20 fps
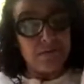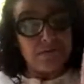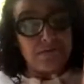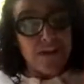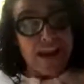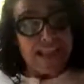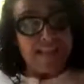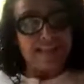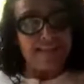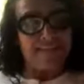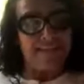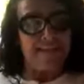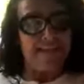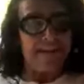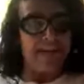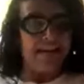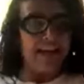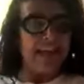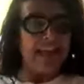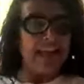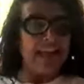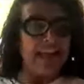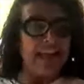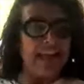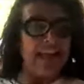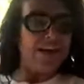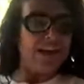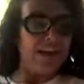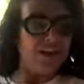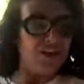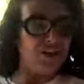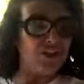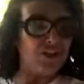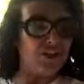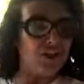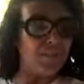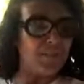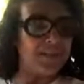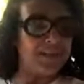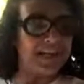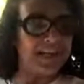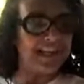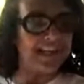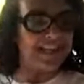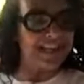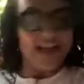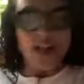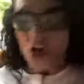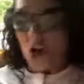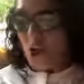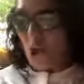wealth in relationships is,